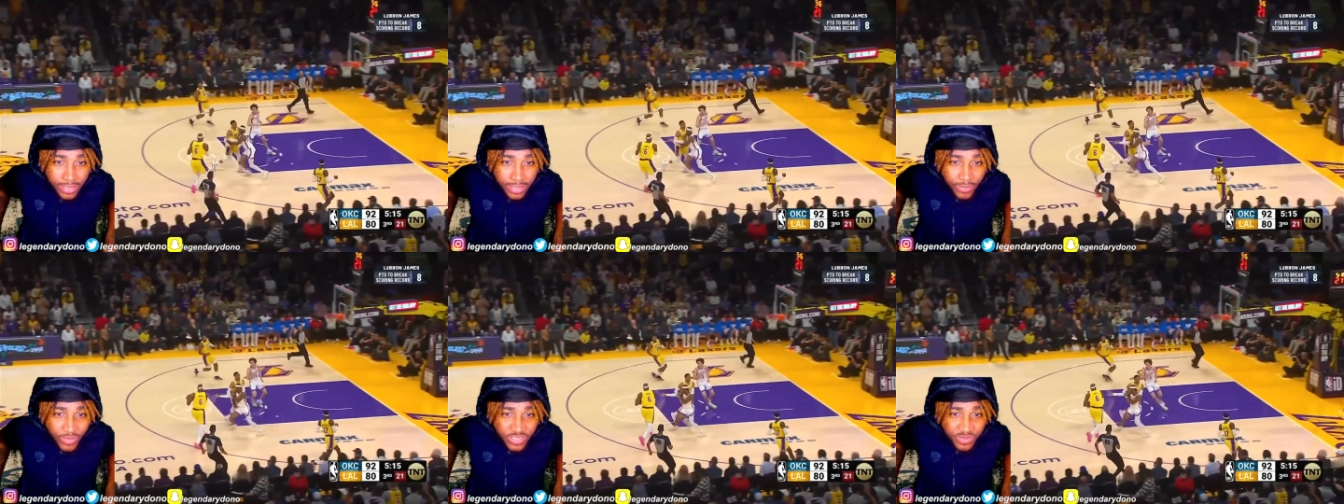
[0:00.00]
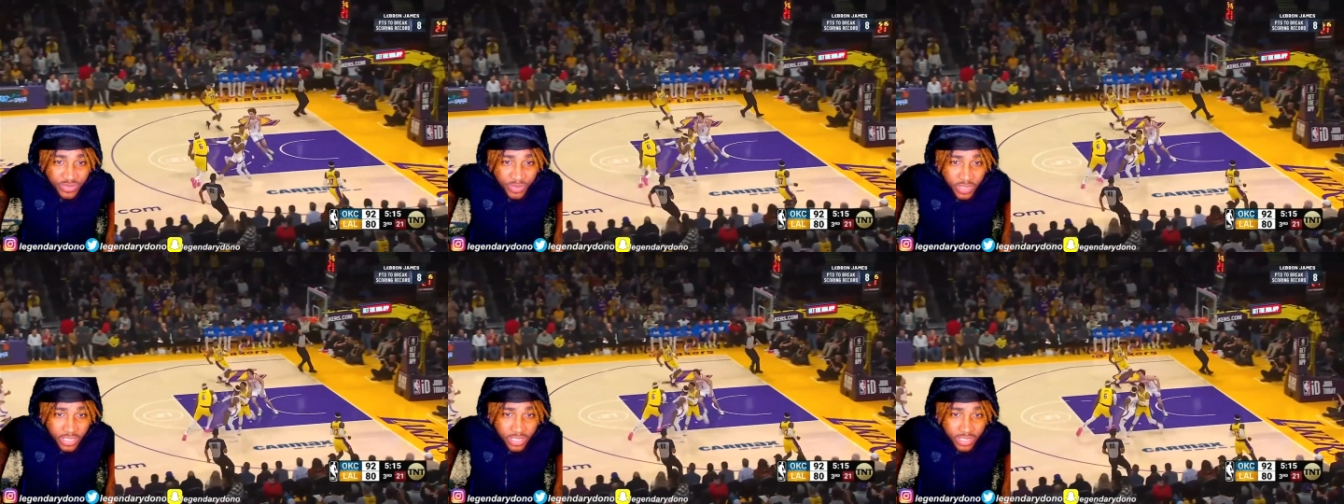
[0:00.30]

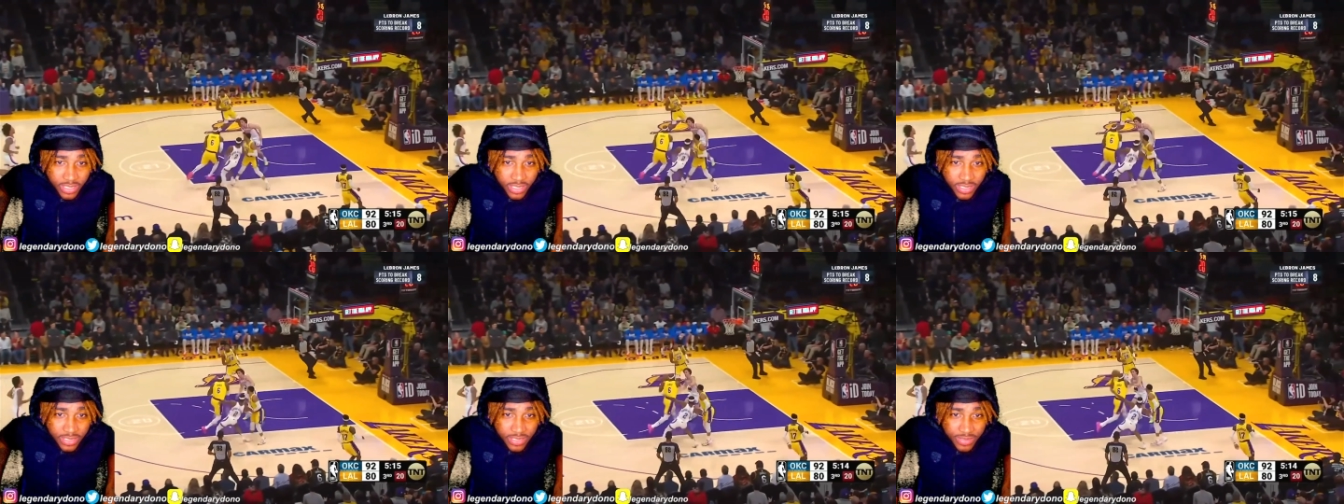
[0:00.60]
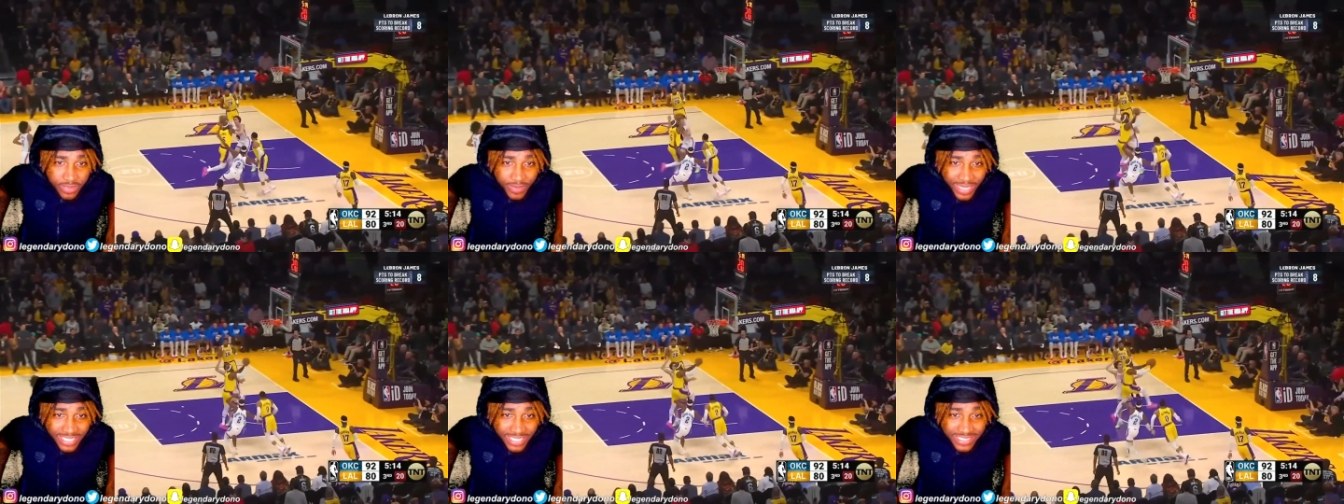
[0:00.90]
Westbrook.
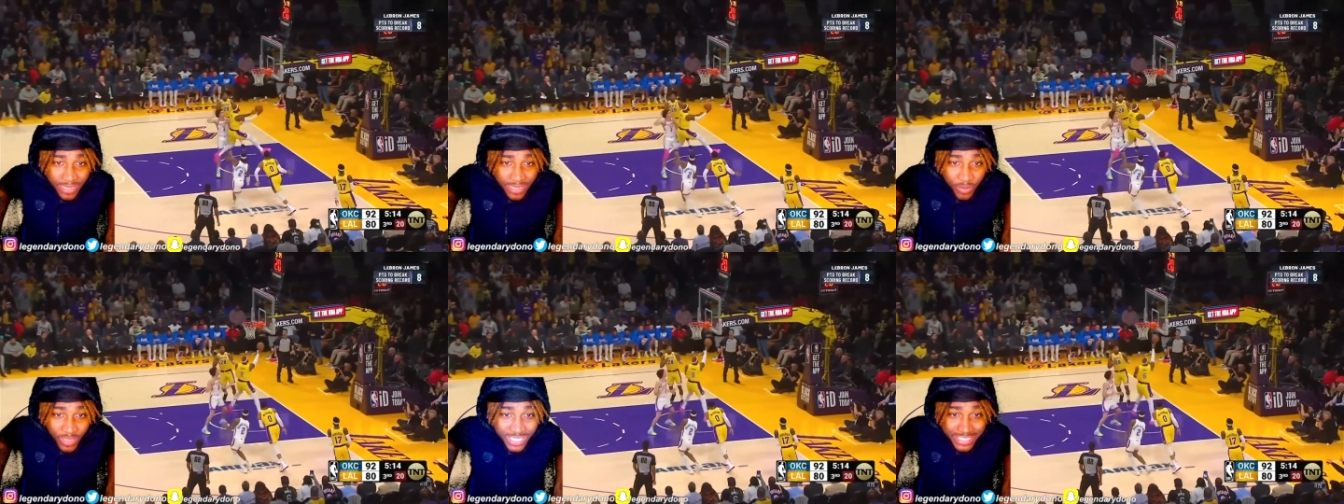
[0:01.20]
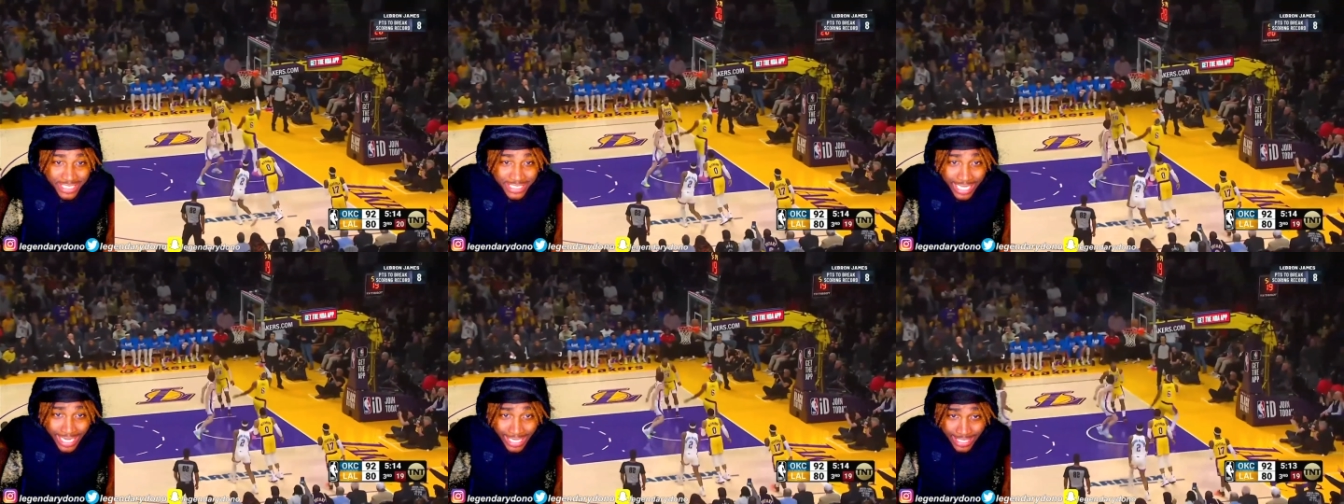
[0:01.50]
Pass that boy
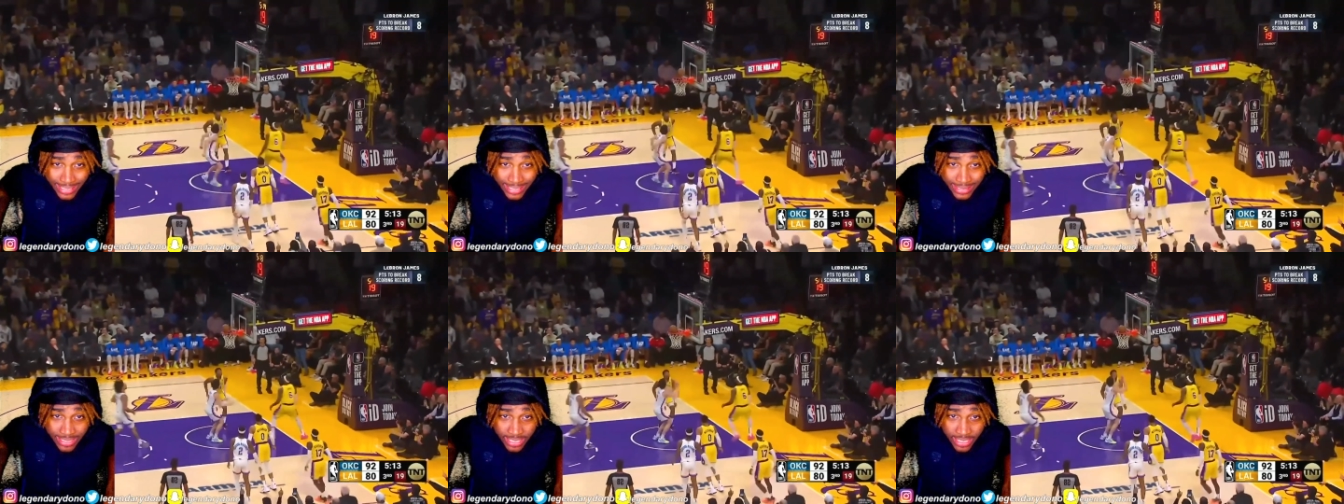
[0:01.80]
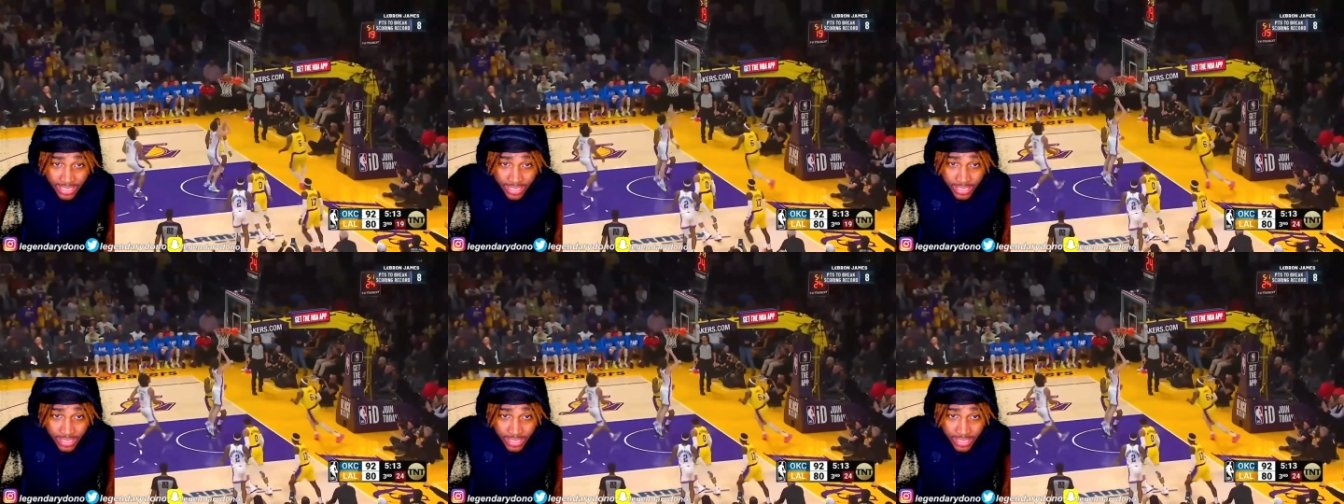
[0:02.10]
to James.